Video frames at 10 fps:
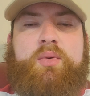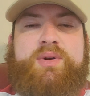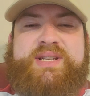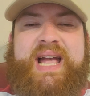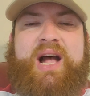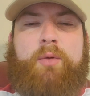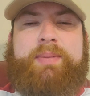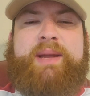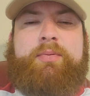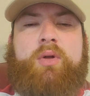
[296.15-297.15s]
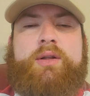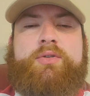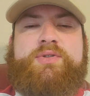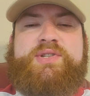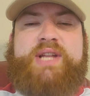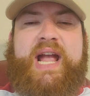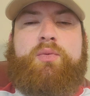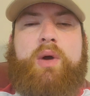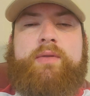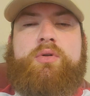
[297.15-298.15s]
was to help people
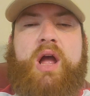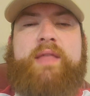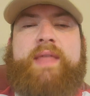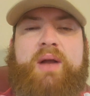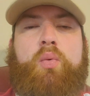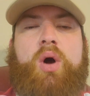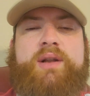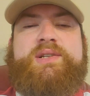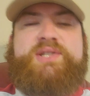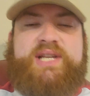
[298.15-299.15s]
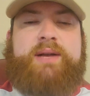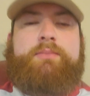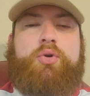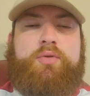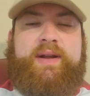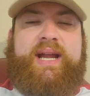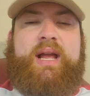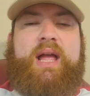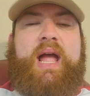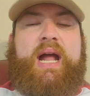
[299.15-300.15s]
understand whether or not they want to see a movie.
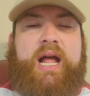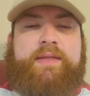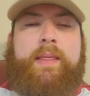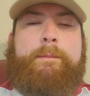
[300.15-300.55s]
And I think the